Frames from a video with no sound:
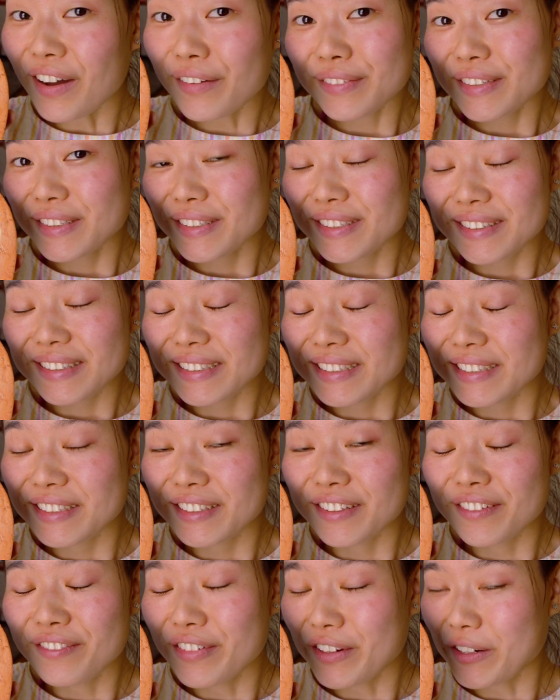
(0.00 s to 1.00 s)
Obviously
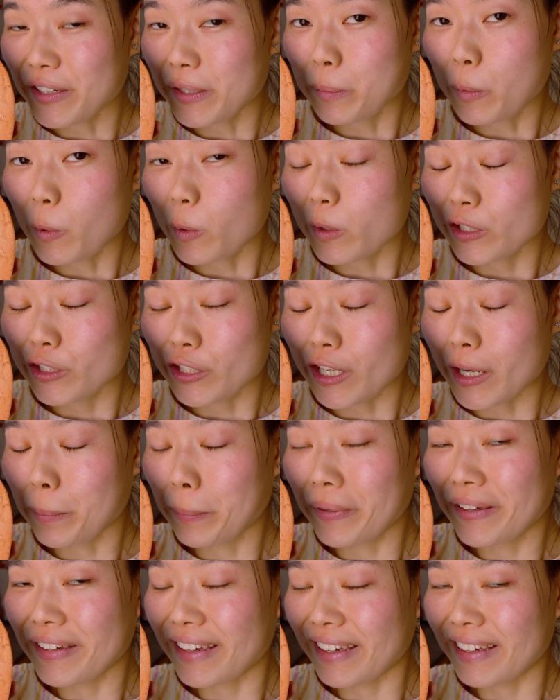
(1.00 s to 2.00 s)
did a very poor job
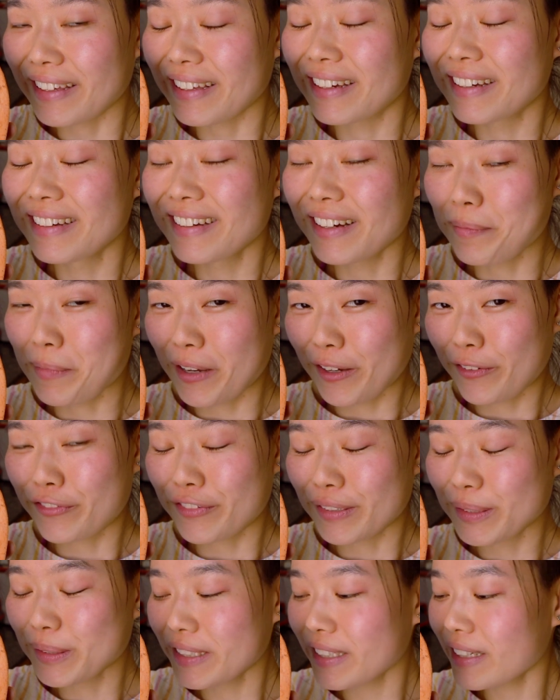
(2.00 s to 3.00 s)
picking my
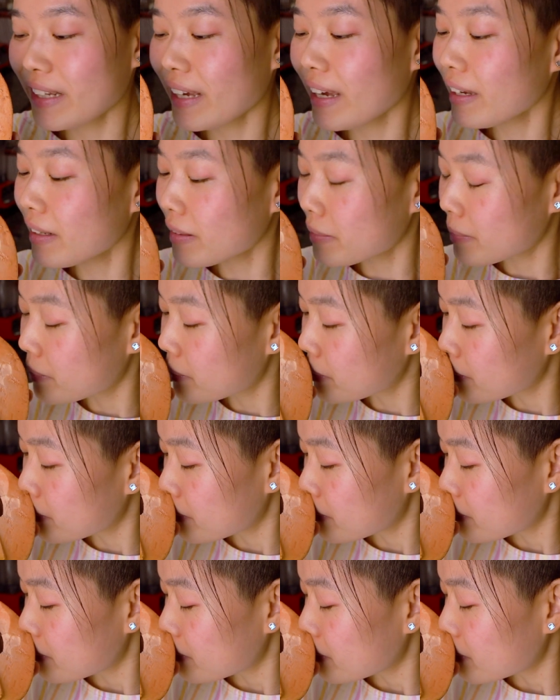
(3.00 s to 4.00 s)
fruit today,
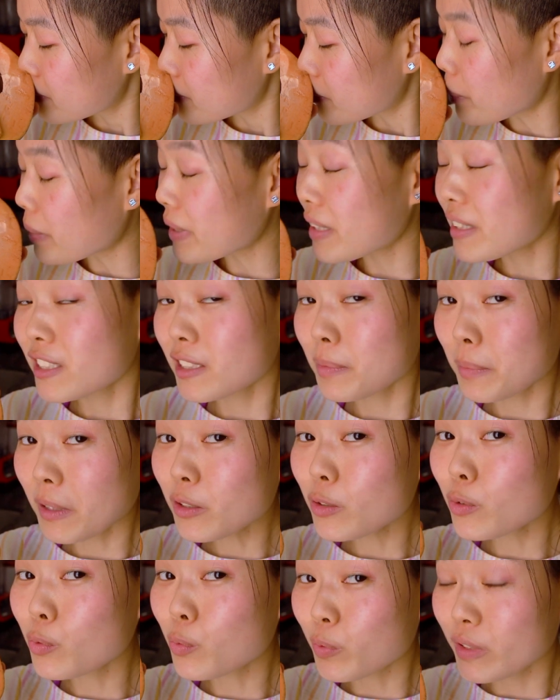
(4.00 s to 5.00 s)
but it
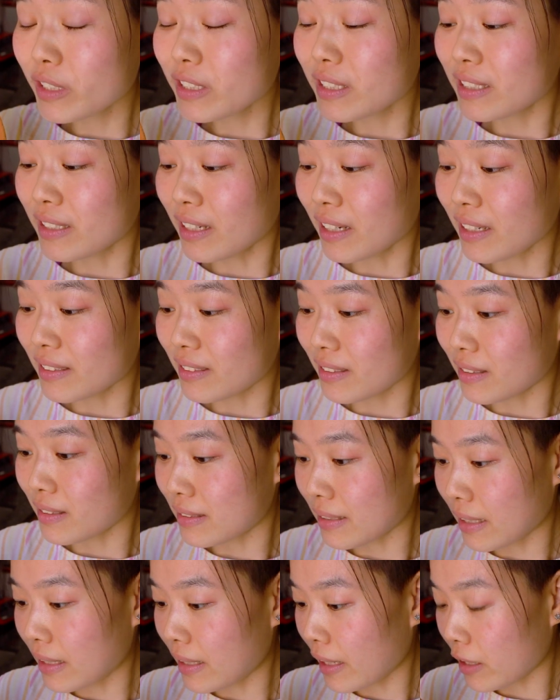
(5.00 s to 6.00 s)
smells really nice
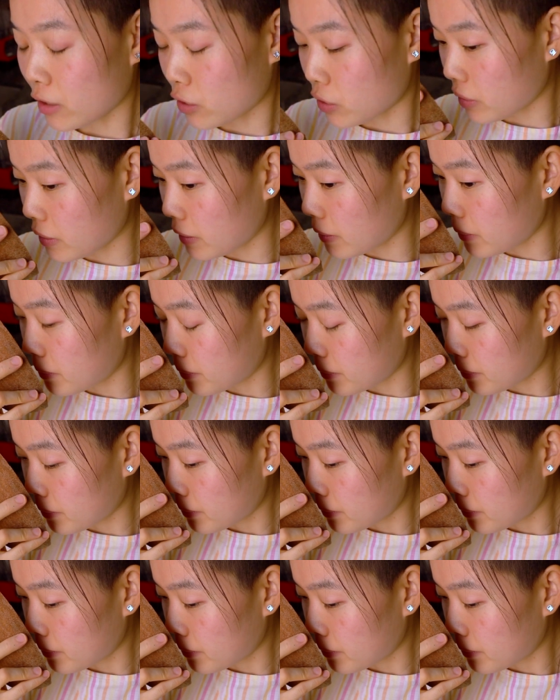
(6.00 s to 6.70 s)
inside, actually.